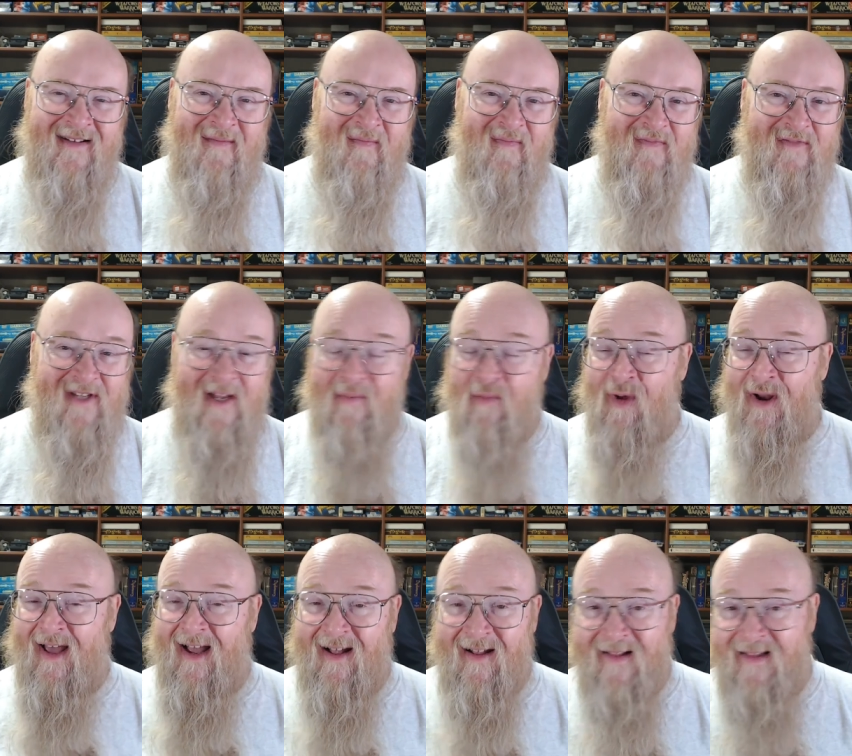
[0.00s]

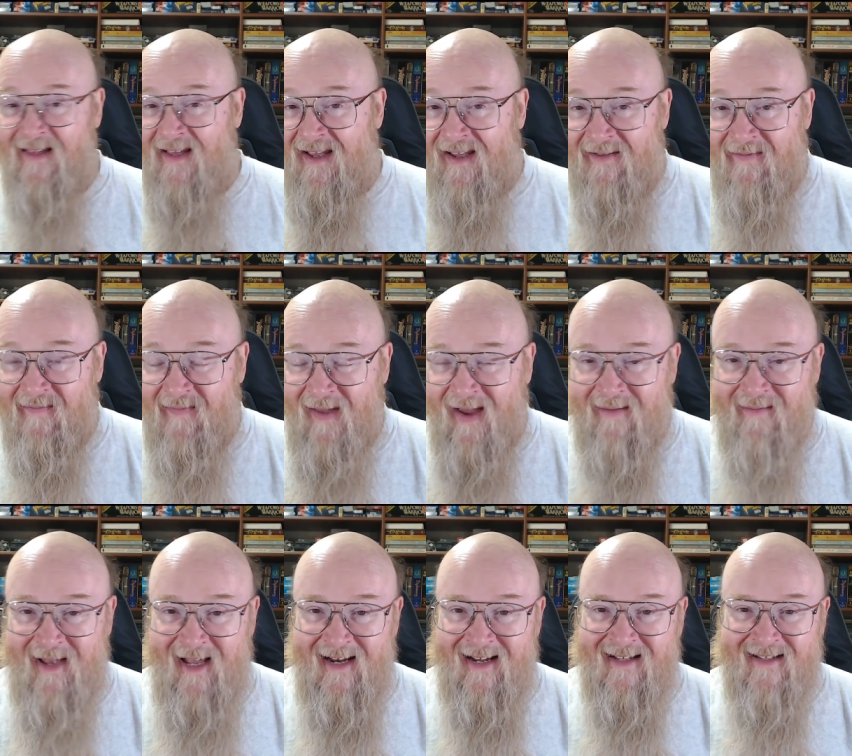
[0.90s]
somewhat healthy. I
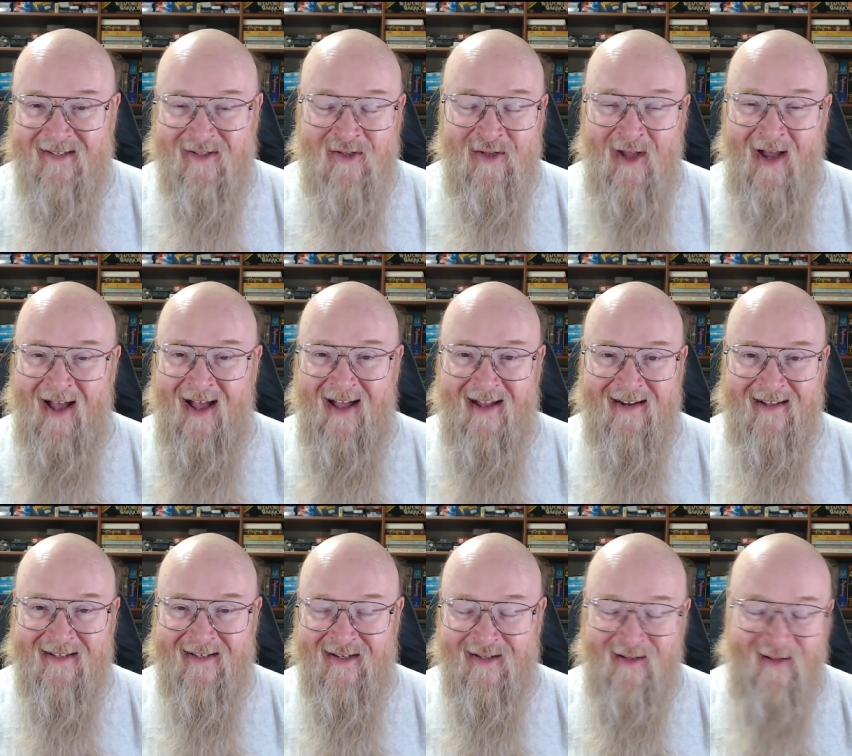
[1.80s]
mean, it's not
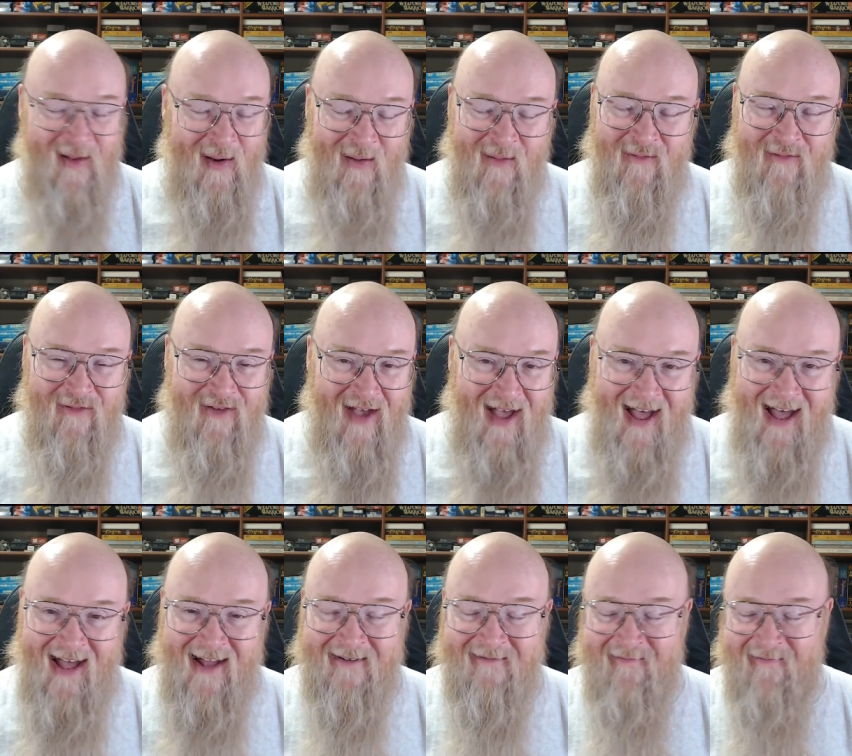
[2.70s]
it's low
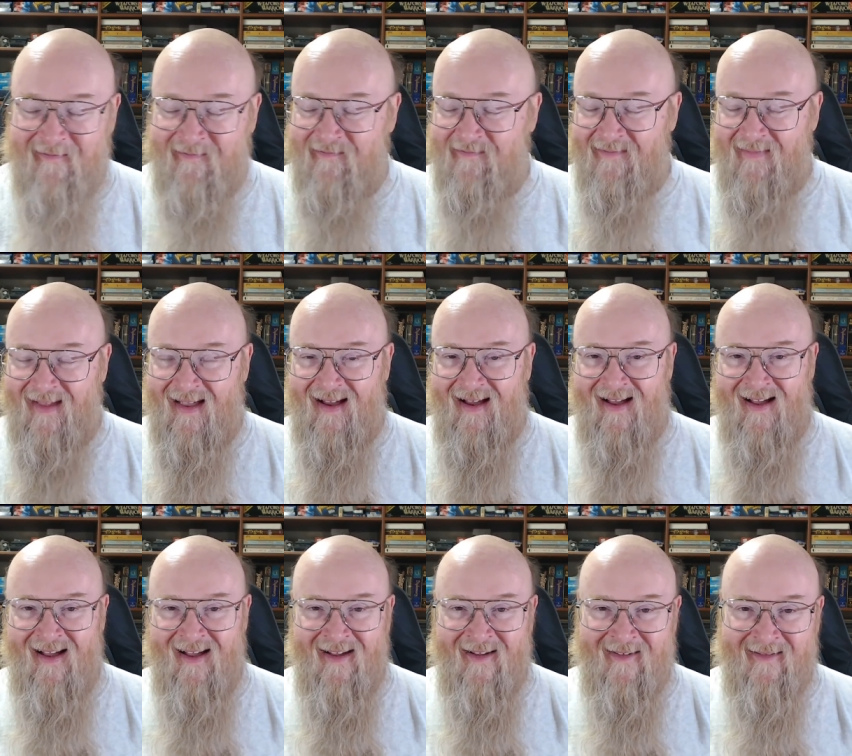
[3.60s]
fat.
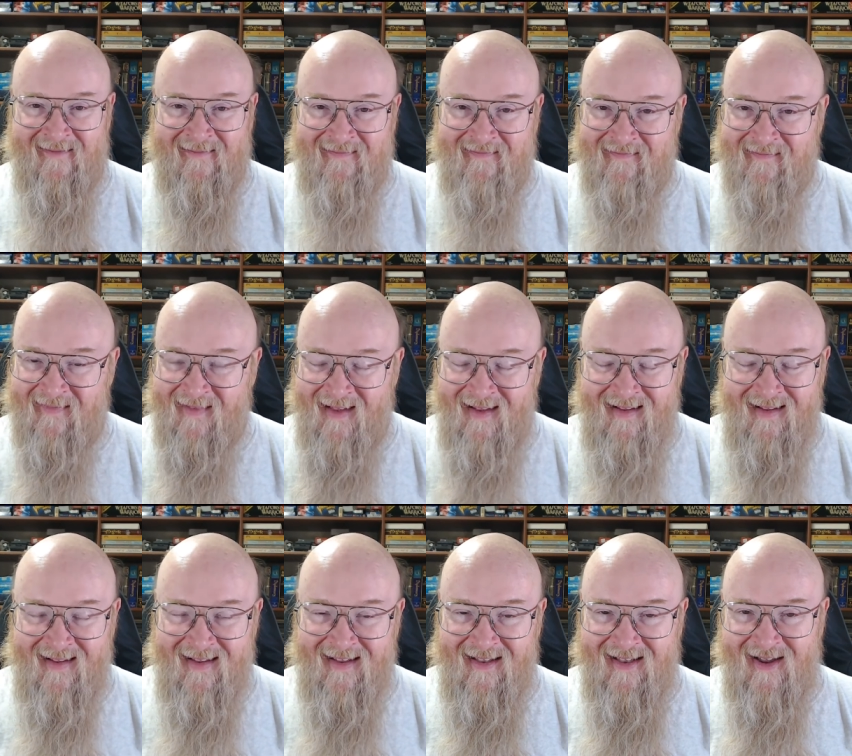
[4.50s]
Um,
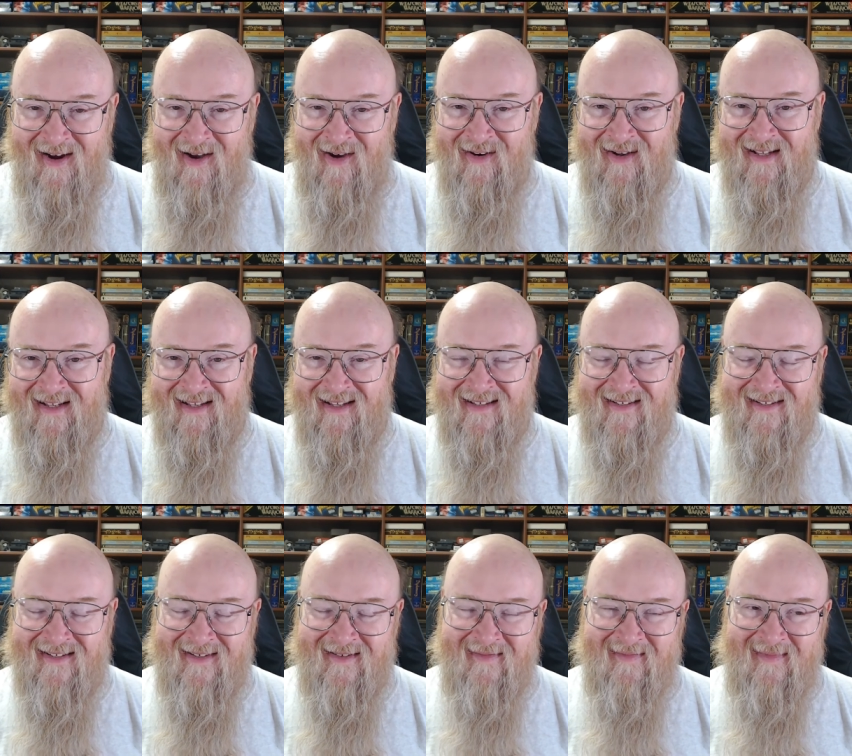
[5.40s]
you know,
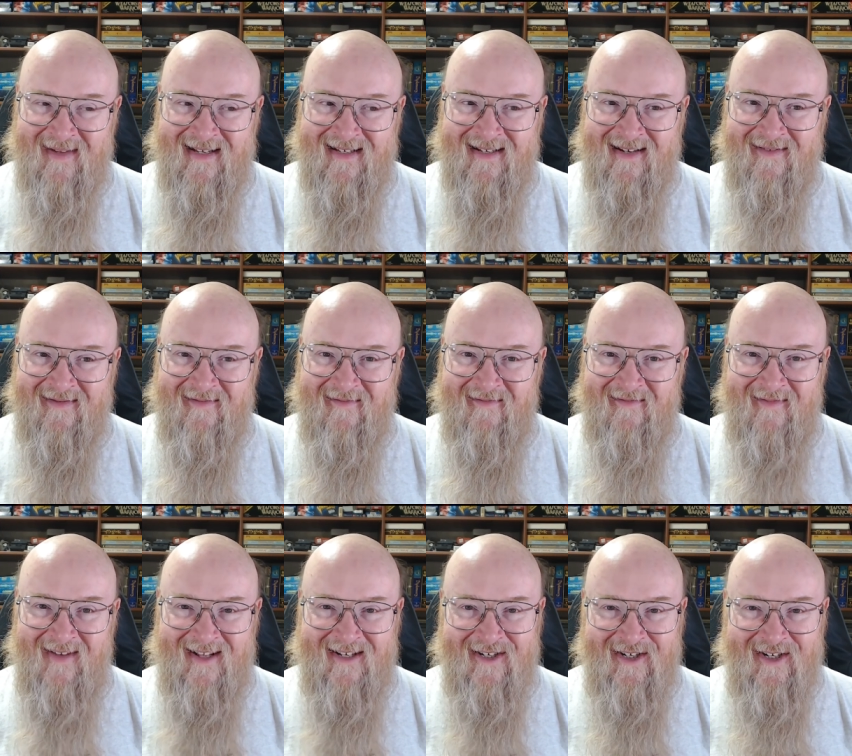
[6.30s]
is is it
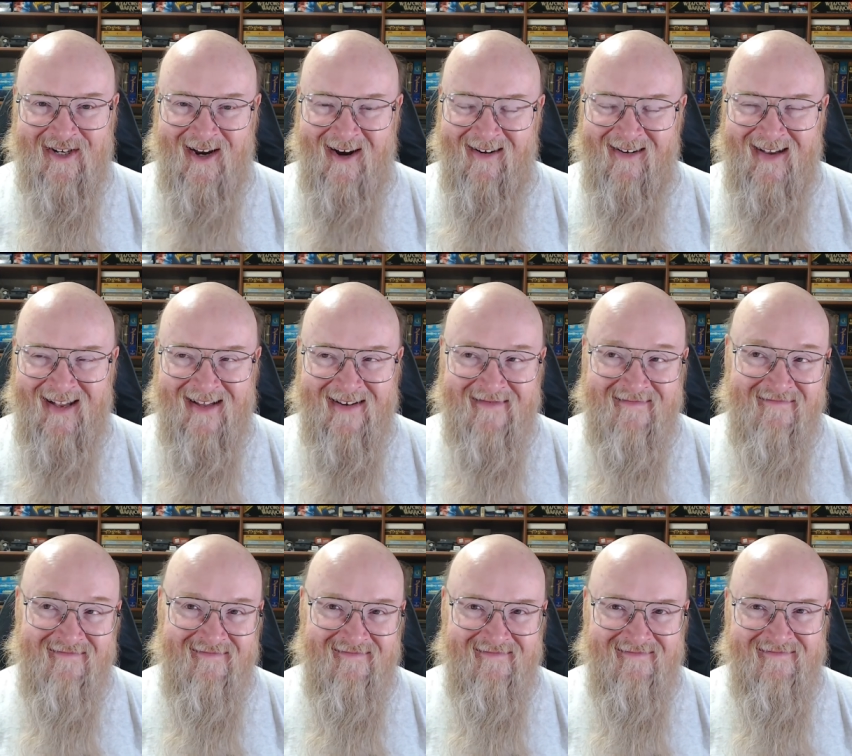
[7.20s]

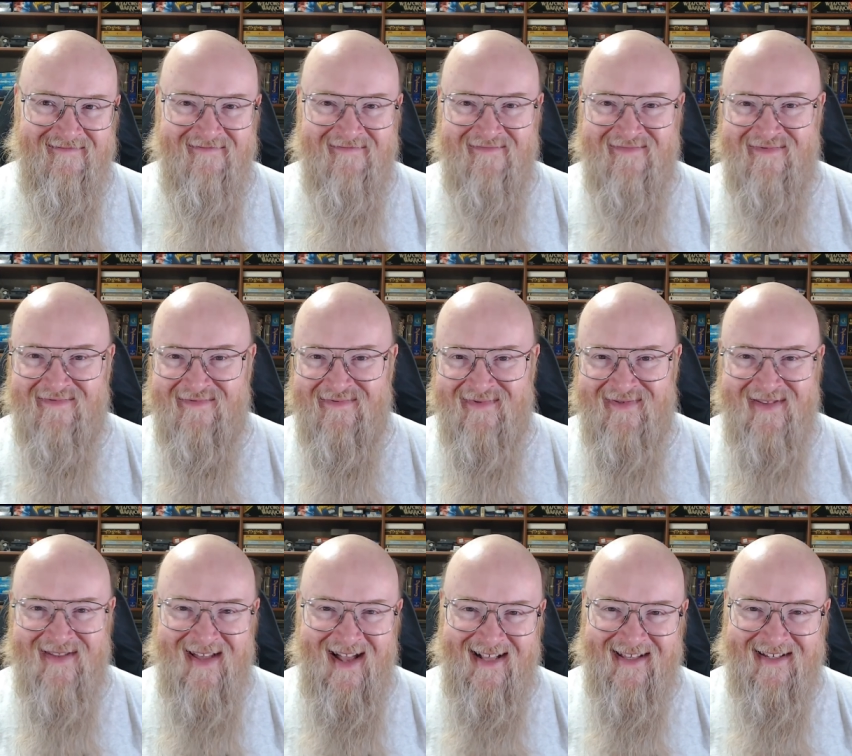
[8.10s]
vegetarian?
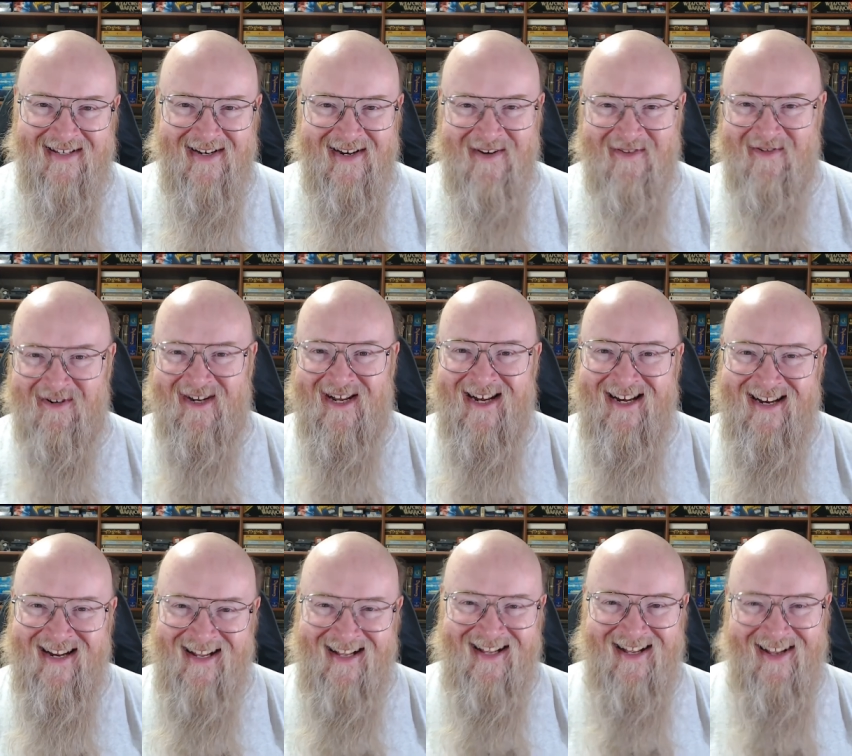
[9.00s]
that's an interesting